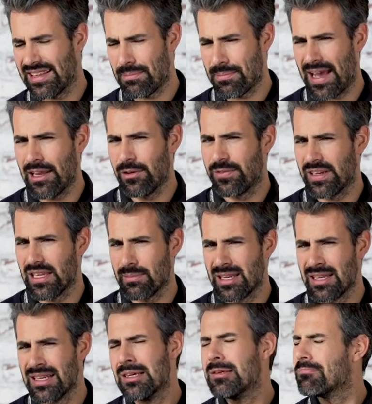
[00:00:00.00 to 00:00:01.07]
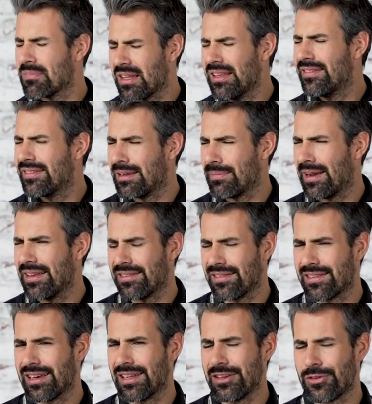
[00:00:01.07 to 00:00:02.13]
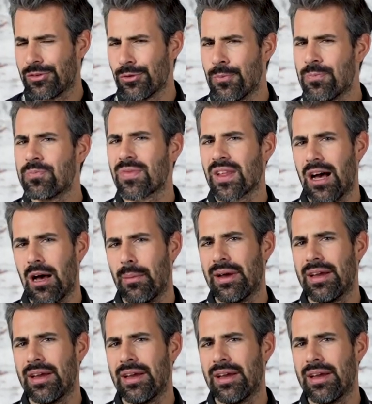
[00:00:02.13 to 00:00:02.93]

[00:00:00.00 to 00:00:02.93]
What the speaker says: it's not the case at all. Gene Haas says that the